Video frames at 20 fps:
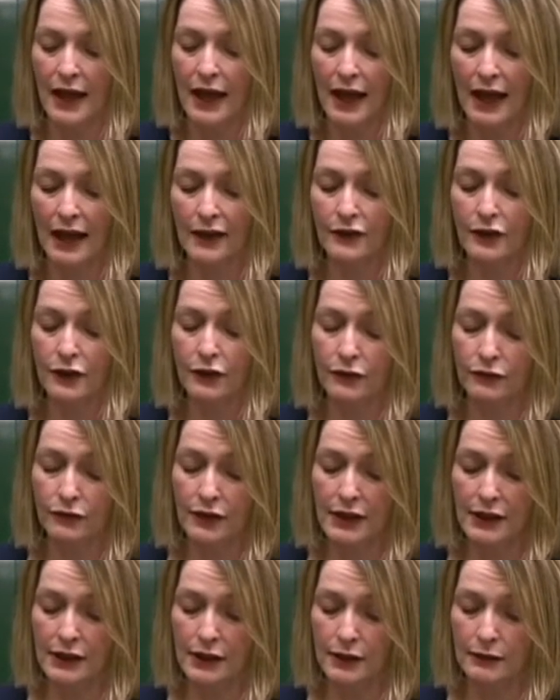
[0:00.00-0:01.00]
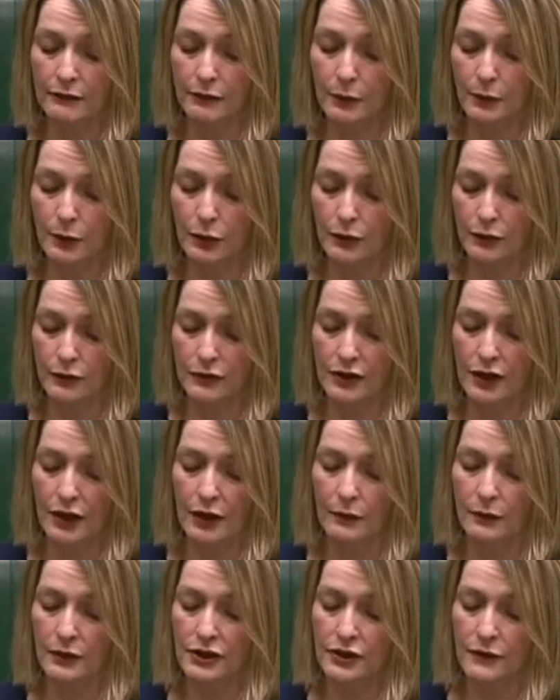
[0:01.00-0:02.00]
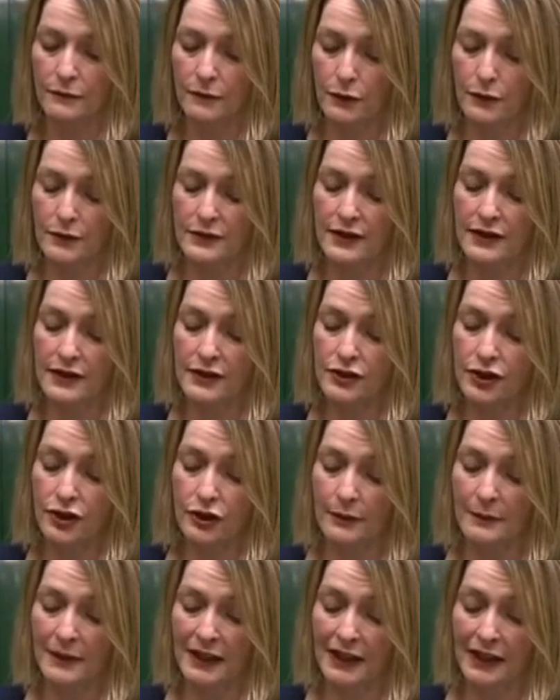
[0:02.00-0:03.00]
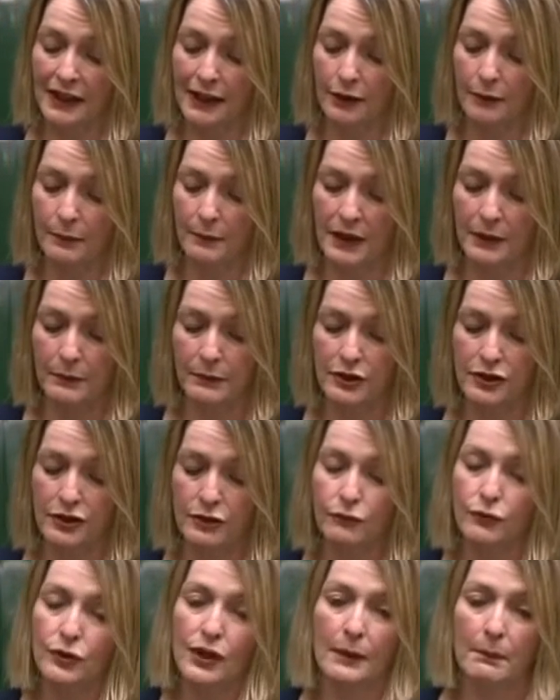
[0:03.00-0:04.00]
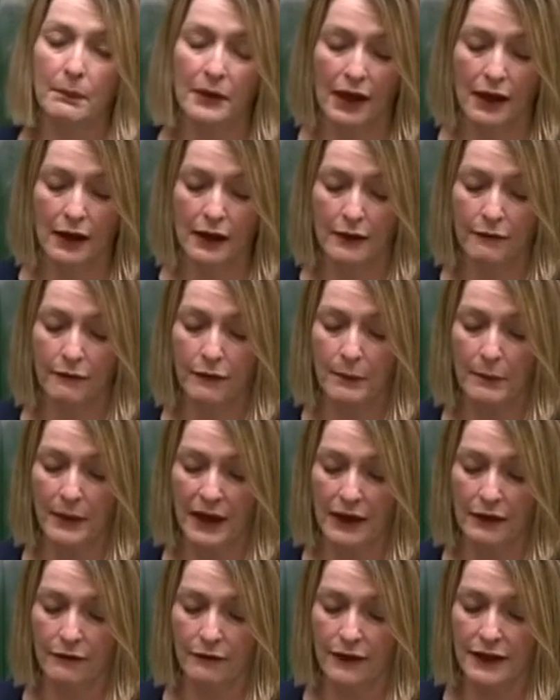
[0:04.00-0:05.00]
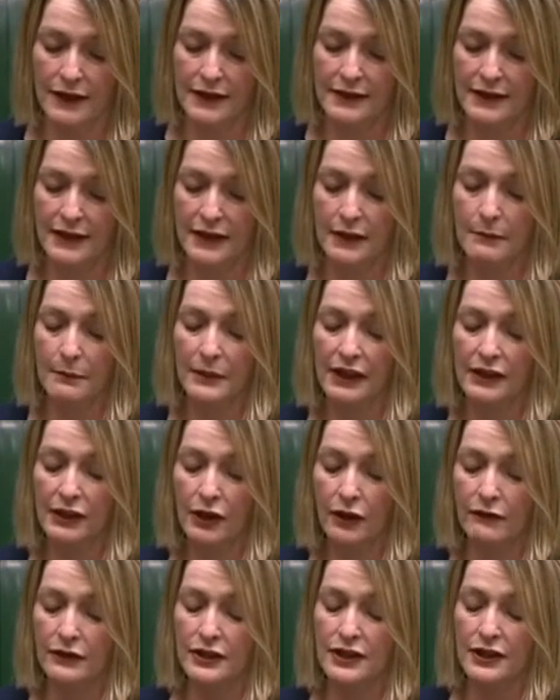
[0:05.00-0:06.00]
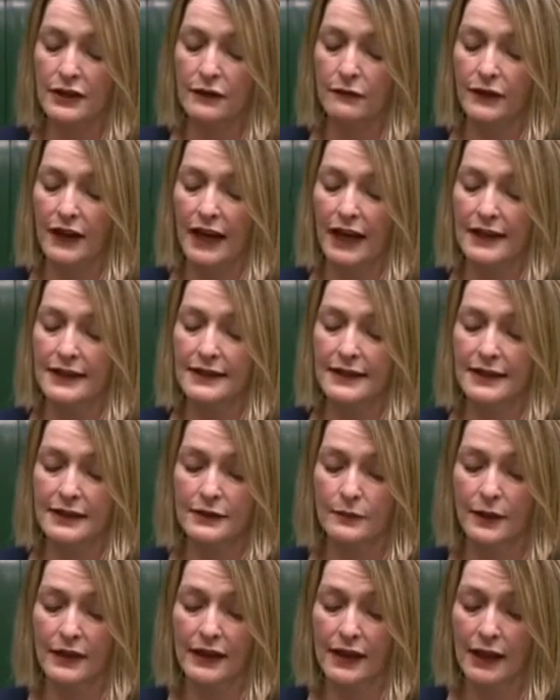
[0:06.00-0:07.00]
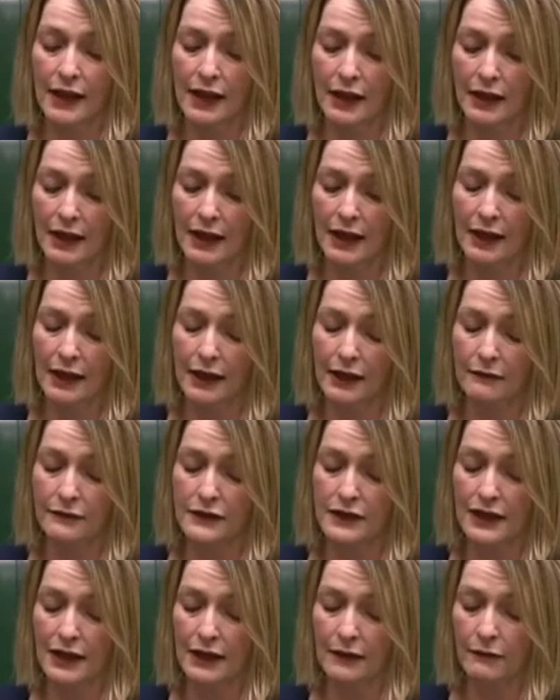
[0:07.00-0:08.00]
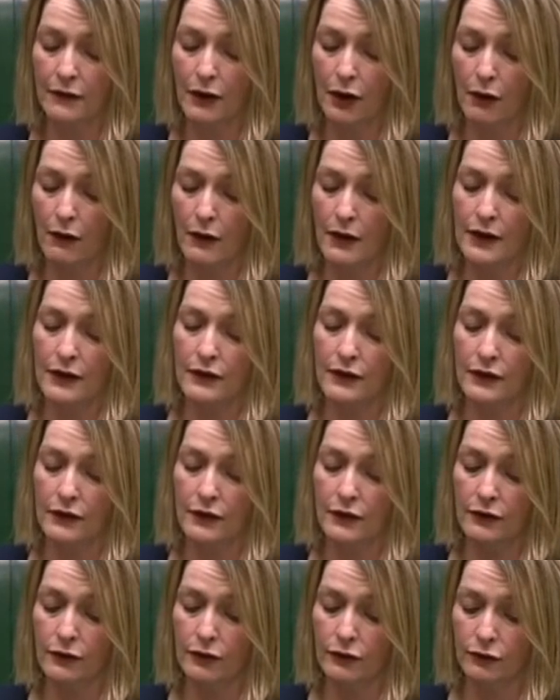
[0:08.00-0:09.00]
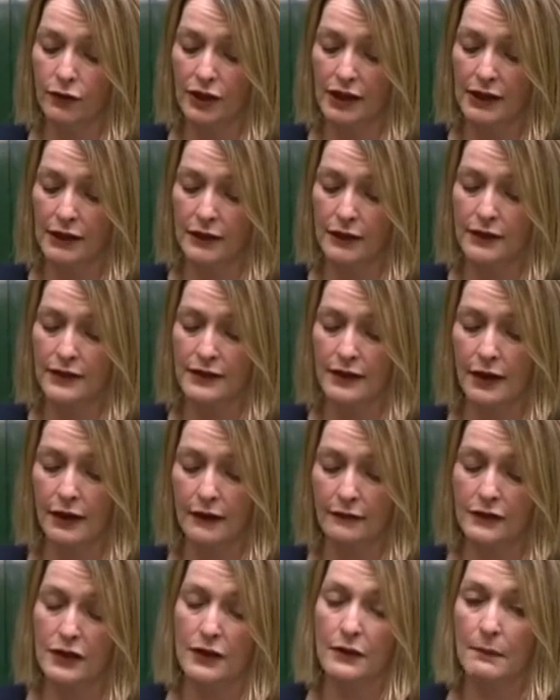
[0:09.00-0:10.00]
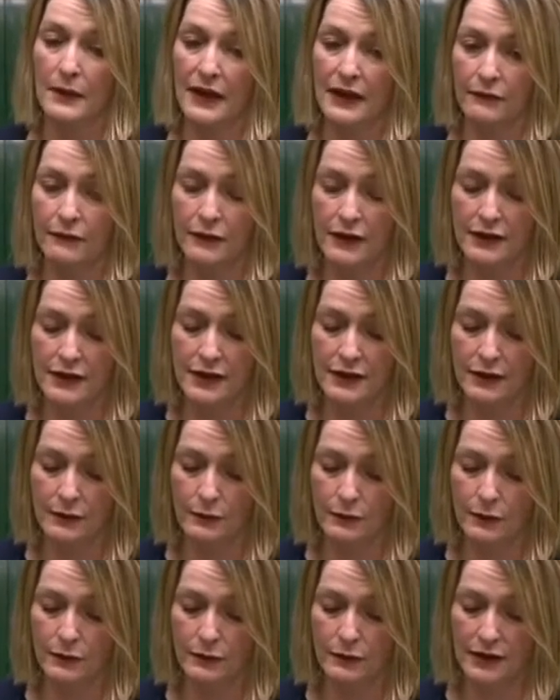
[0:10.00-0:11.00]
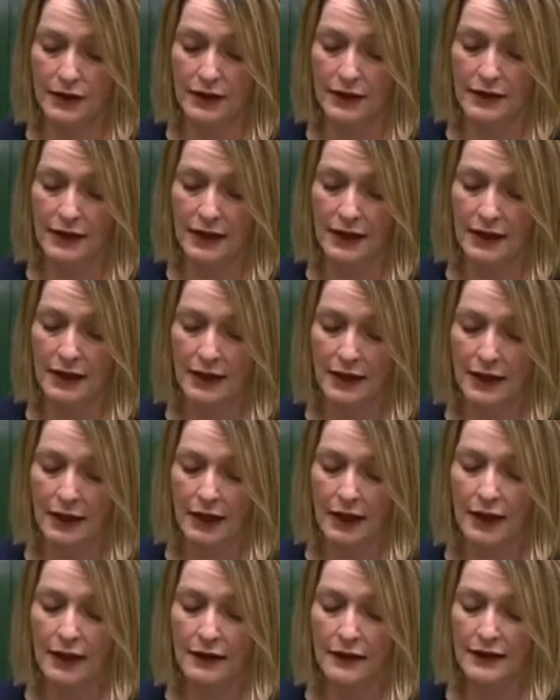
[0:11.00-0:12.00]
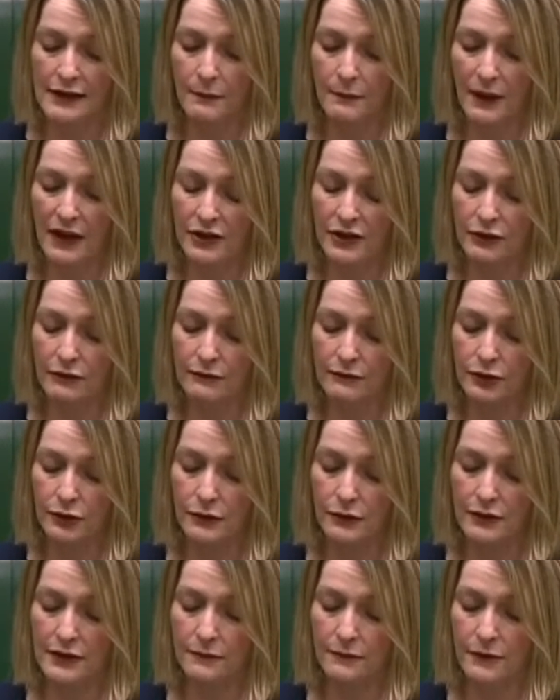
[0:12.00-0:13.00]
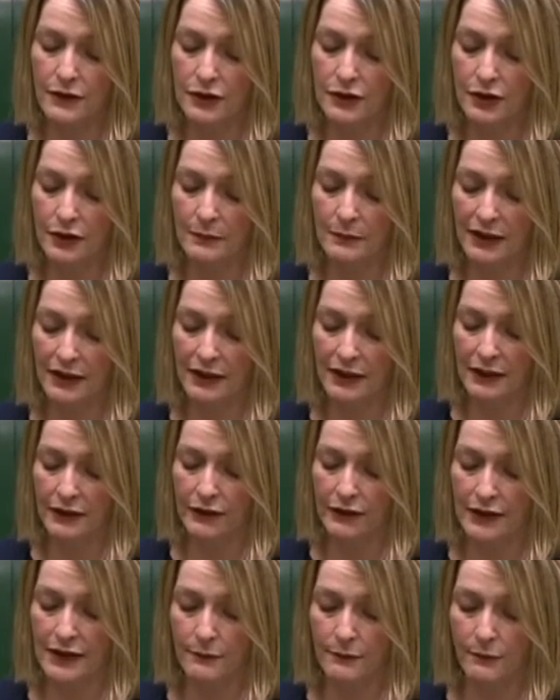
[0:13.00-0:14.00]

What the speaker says: and the three-year award, which forces terminally ill people to reapply for benefits in the minority of cases where they're lucky enough to live longer than 3 years after the benefit is awarded. The special rules for terminal illness